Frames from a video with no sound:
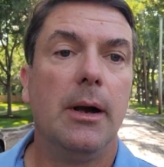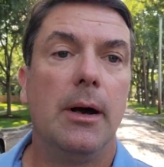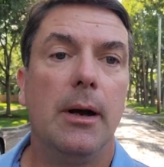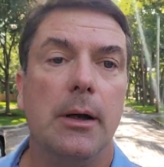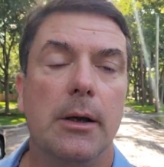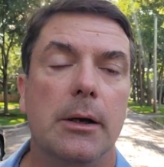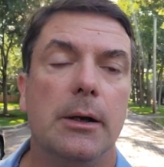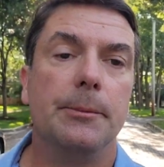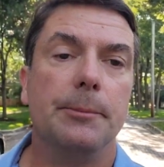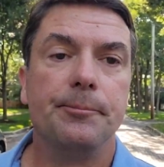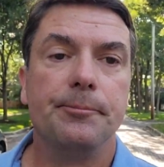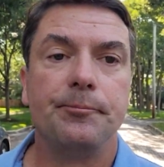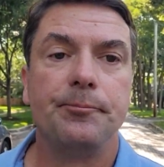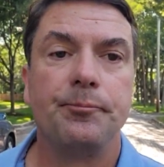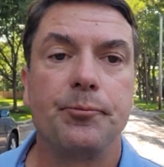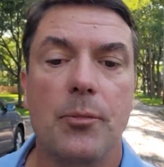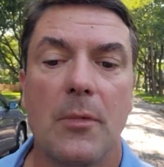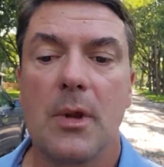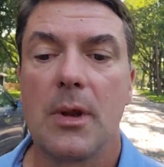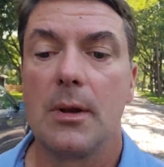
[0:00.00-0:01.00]
um,
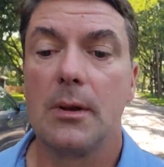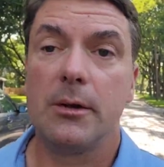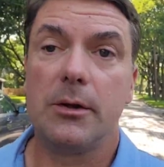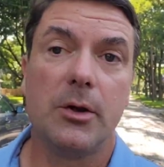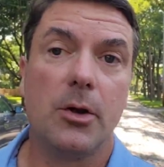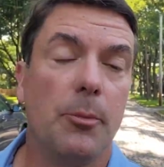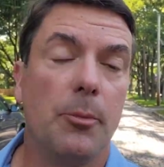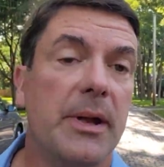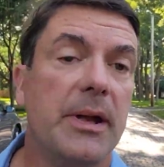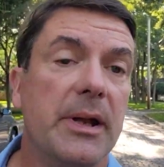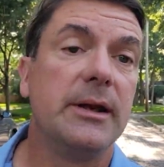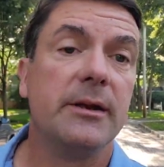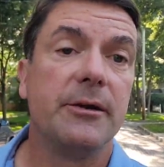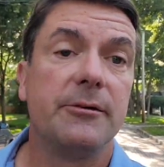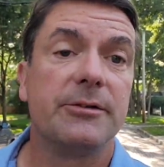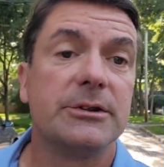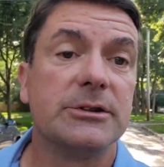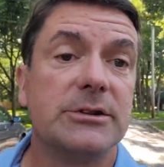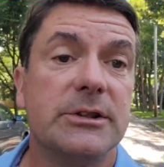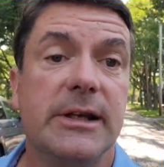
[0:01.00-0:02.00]
you know, many
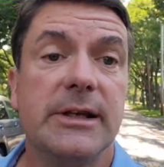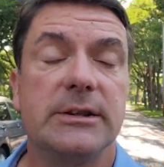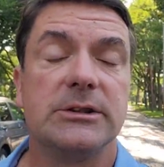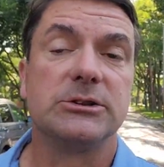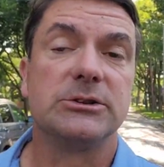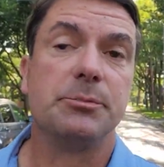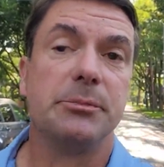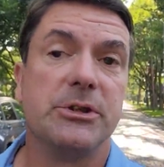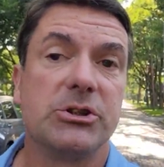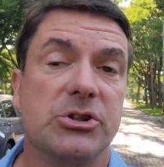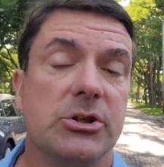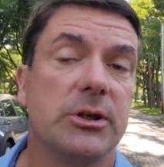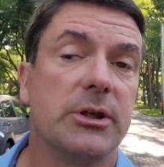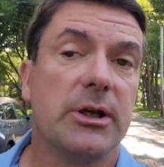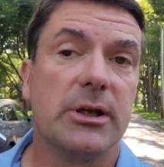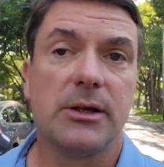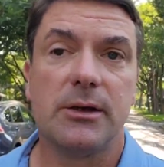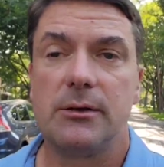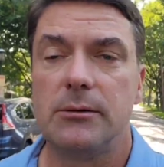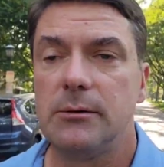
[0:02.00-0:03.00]
different states,
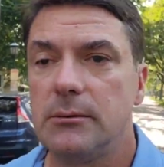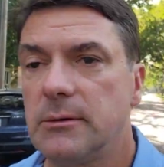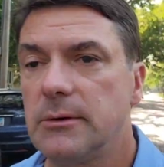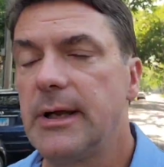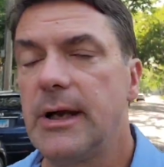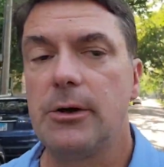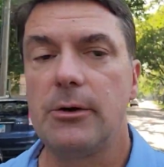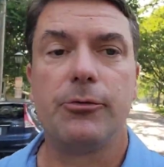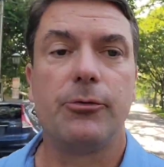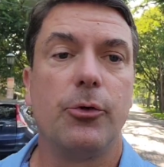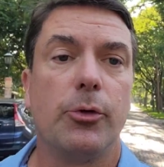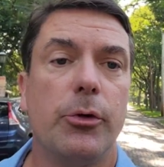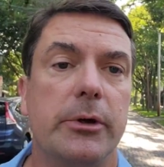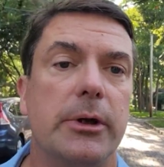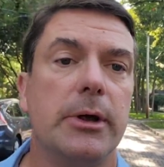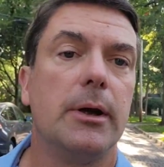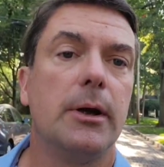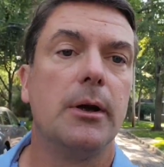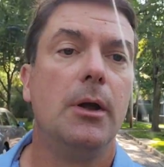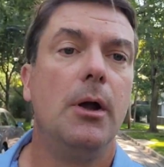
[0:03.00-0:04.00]
Michigan,
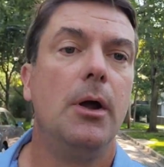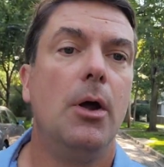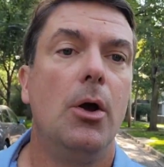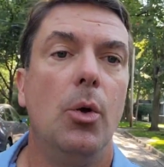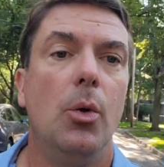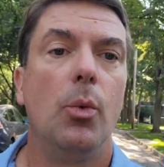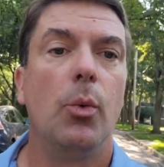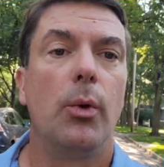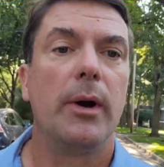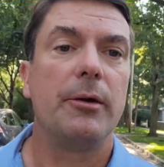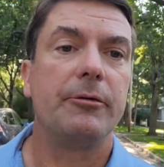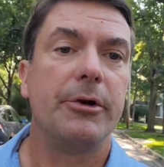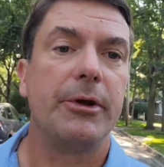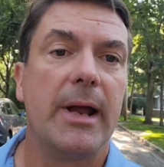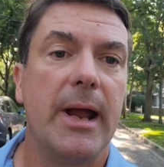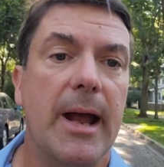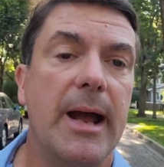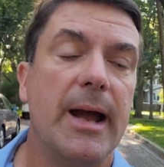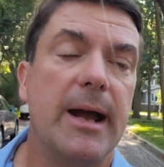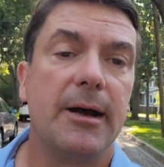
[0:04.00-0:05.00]
California, wherever you
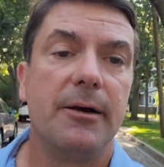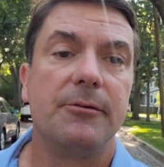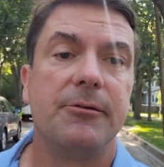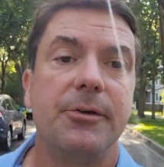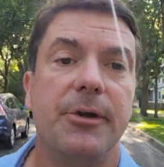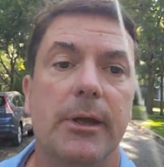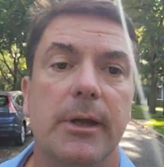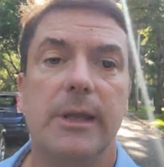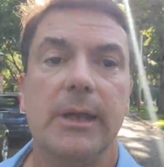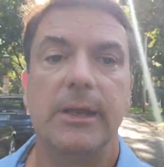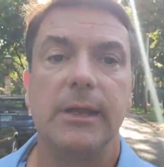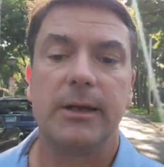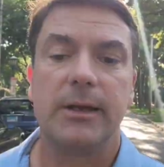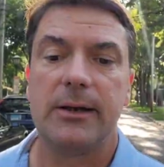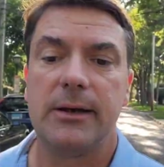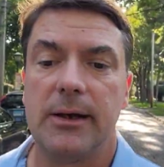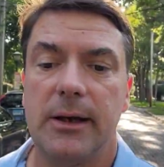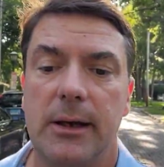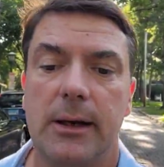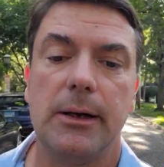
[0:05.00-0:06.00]
have.
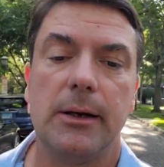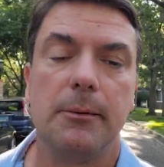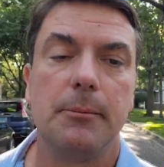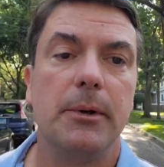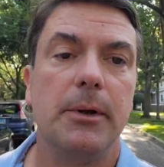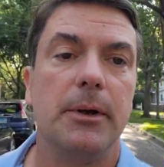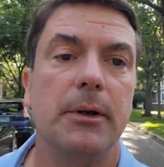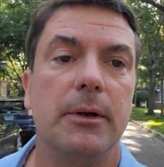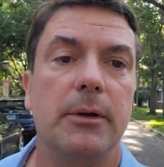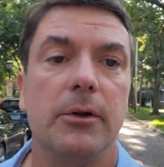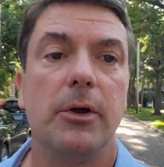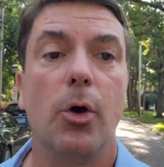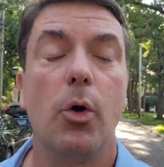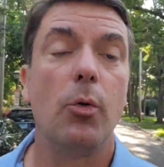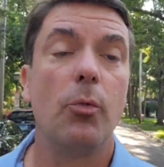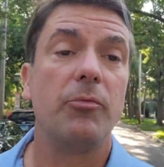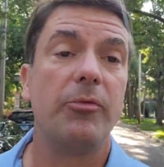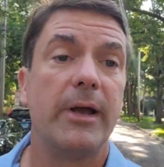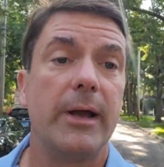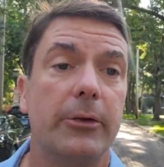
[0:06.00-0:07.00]
And um, the
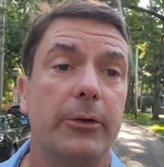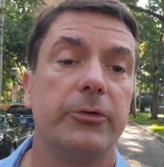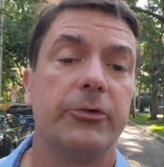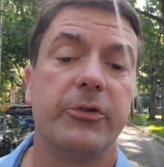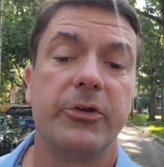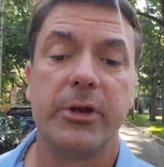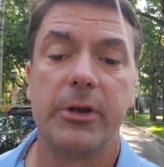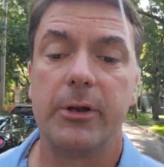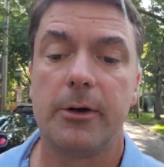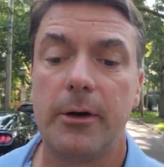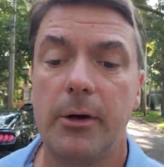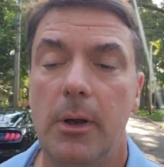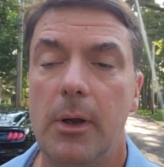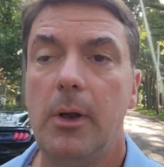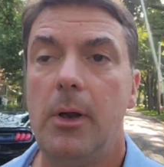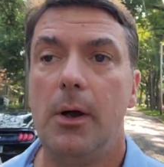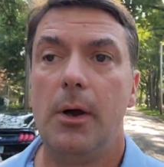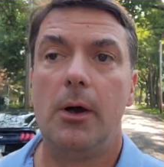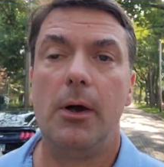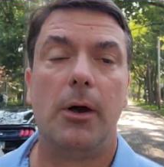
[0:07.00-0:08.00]
home values here,
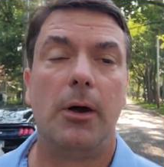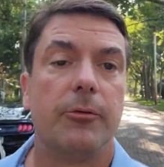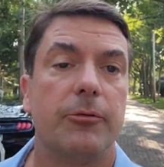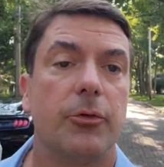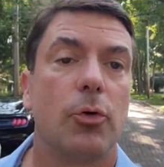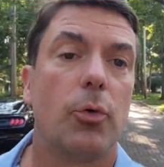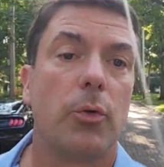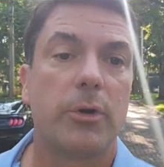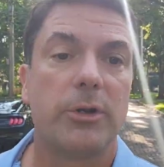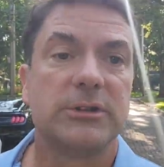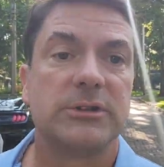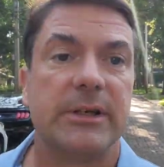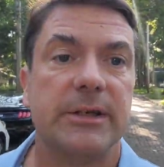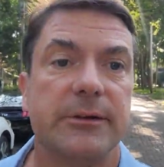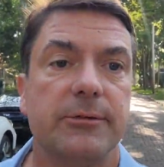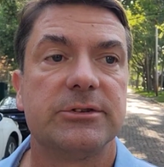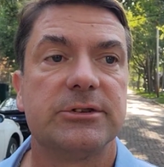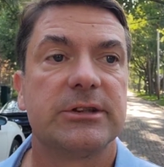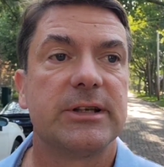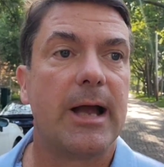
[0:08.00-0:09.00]
of course,
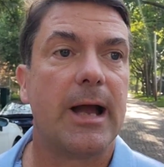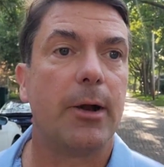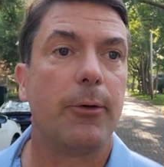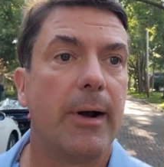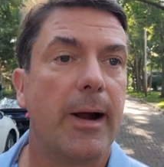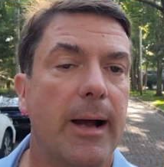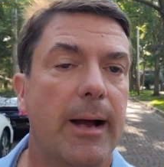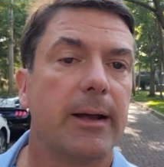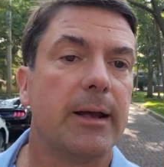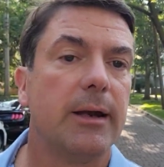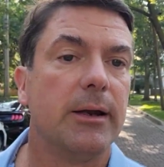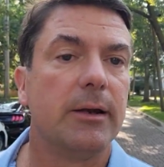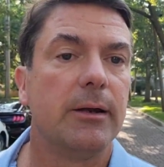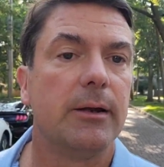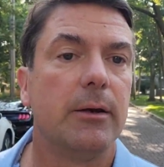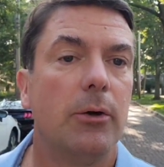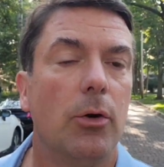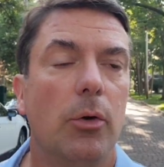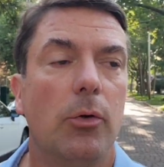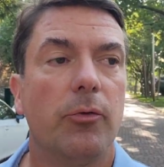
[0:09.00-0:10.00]
have
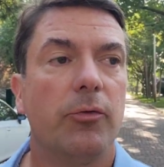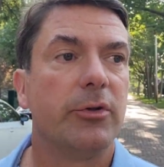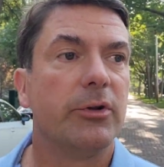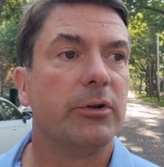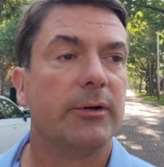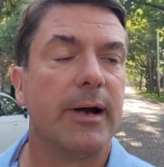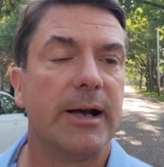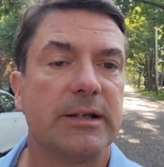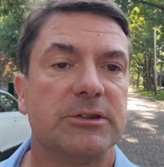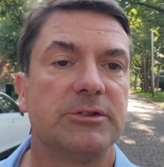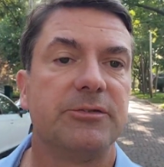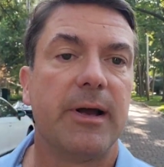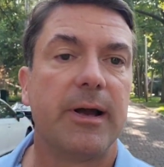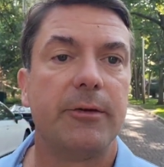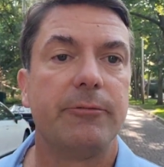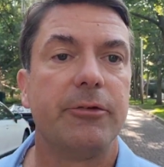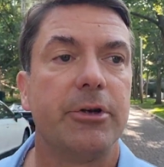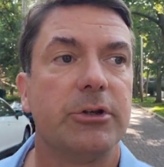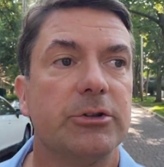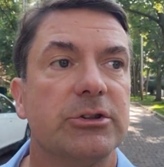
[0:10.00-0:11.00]
skyrocketed over the last
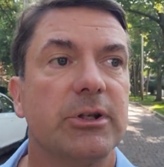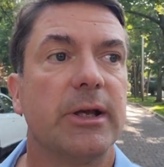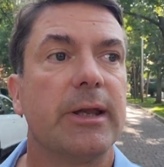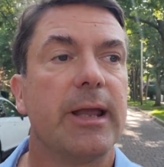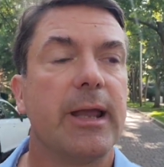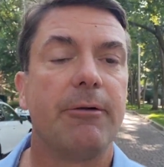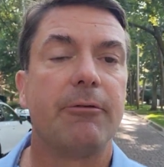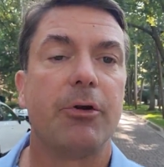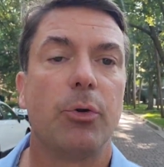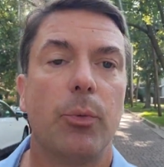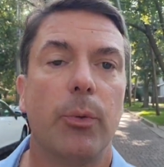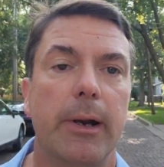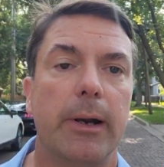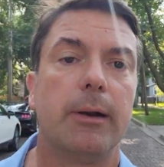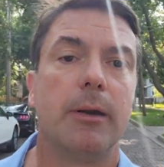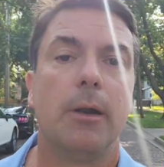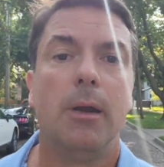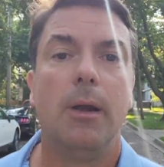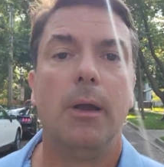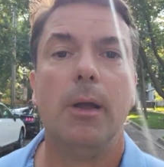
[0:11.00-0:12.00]
five years, like
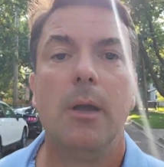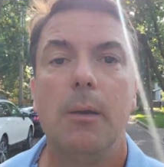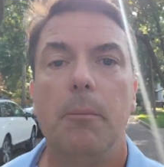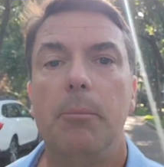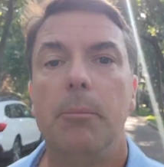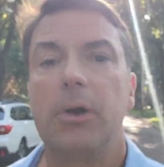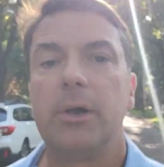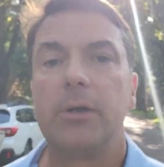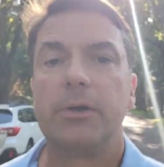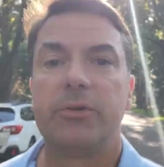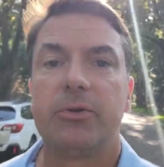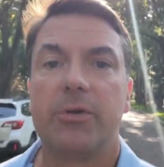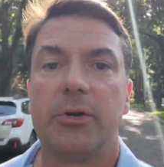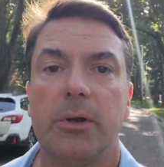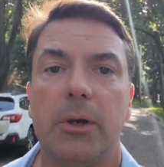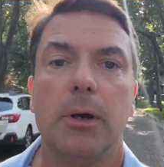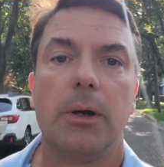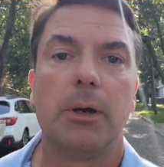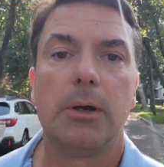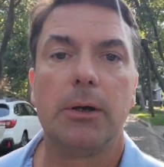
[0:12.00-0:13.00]
everywhere. But
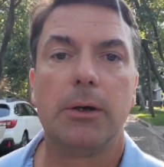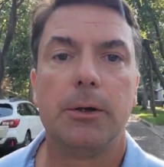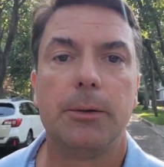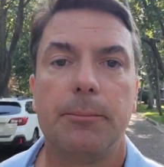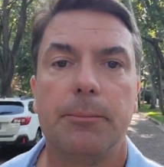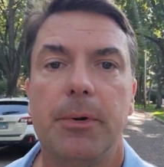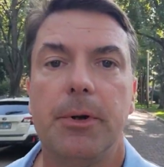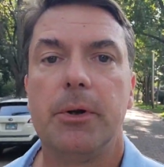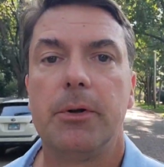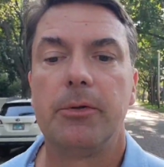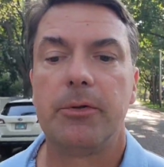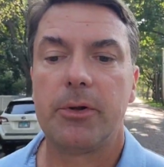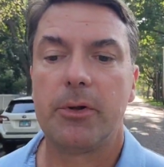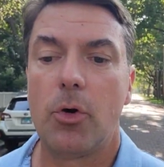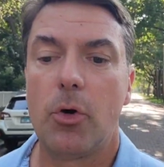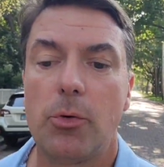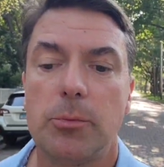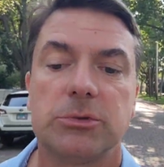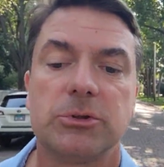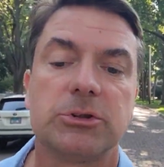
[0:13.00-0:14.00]
um, the
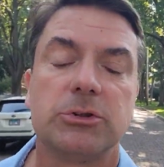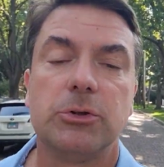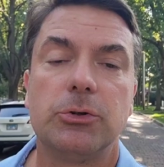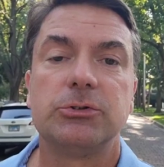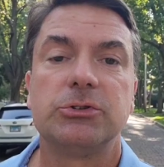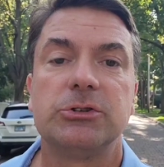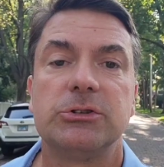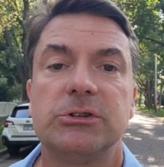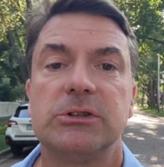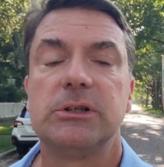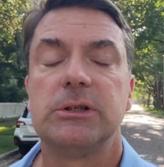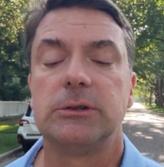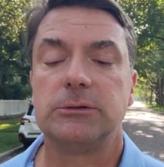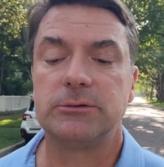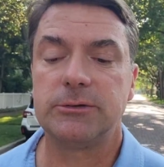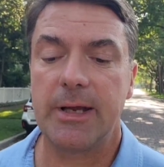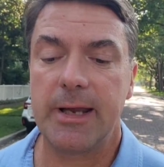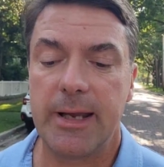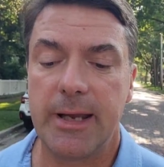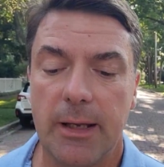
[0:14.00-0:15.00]
homes closest to the
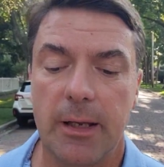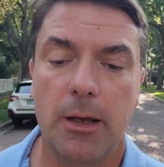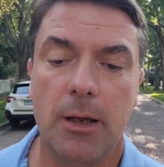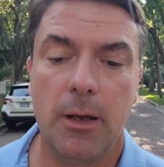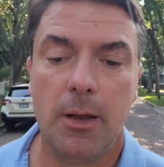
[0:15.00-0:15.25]
lake